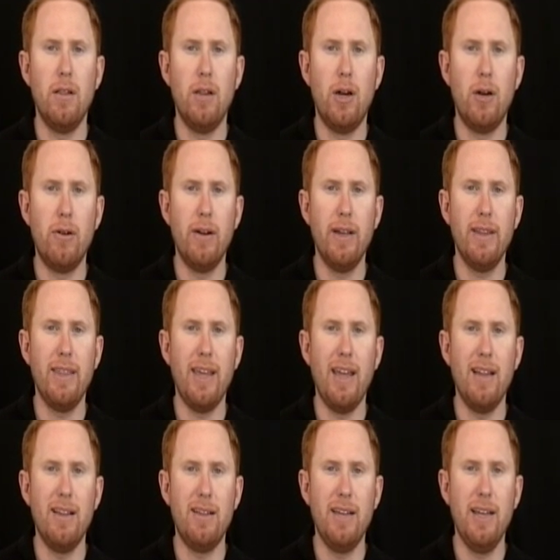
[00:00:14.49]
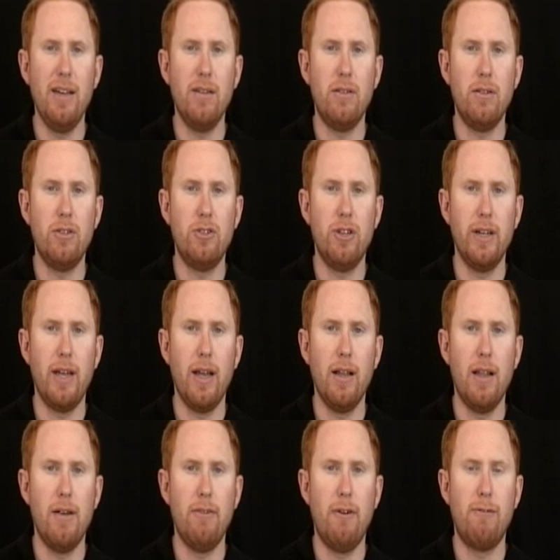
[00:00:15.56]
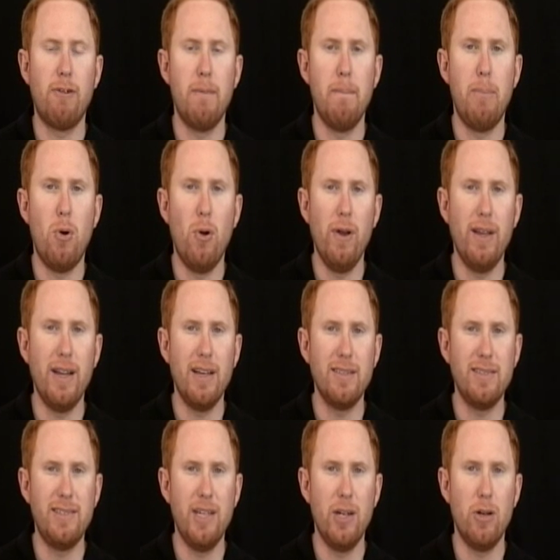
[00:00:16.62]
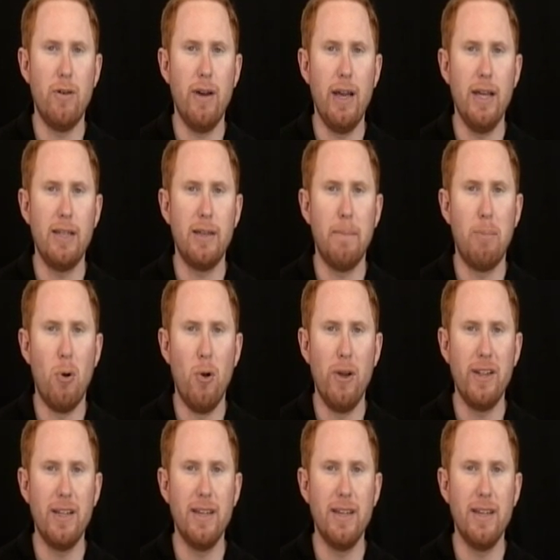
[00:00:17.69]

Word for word: lowering the legal drinking level from zero point zero eight to zero point